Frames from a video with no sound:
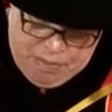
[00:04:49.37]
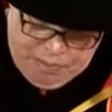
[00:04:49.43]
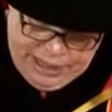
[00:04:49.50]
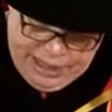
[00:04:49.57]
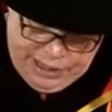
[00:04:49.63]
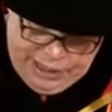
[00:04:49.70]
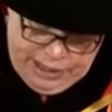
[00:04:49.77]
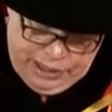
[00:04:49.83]

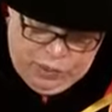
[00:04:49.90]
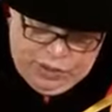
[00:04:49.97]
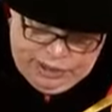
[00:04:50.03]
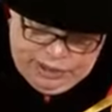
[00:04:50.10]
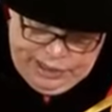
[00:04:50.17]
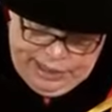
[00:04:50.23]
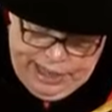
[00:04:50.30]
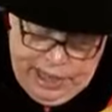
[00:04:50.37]
I think one
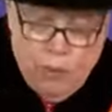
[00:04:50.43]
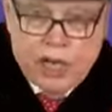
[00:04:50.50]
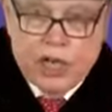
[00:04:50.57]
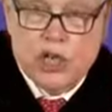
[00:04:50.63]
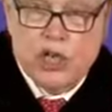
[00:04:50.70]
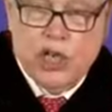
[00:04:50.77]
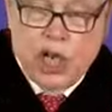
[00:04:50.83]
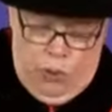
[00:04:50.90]
thing I want to
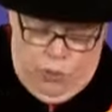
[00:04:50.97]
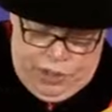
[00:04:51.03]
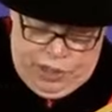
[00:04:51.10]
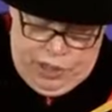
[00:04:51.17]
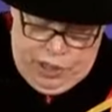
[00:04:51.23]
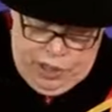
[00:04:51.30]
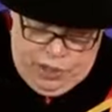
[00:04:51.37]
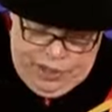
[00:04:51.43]
share with
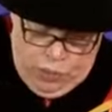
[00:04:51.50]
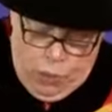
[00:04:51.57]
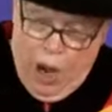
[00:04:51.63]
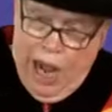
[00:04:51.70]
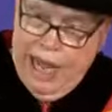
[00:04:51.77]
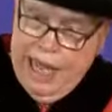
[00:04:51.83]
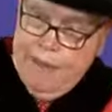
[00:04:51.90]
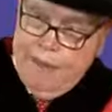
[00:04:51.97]
you, and
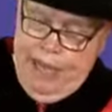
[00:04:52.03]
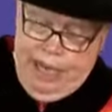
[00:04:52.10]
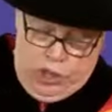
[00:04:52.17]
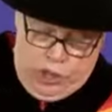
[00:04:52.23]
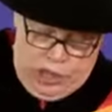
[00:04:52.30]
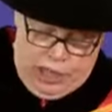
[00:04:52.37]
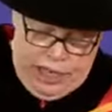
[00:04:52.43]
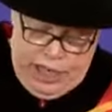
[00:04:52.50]
why I'm
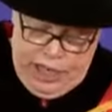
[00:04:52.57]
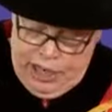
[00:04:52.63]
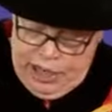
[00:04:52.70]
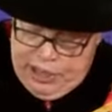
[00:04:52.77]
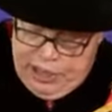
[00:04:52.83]
actually here,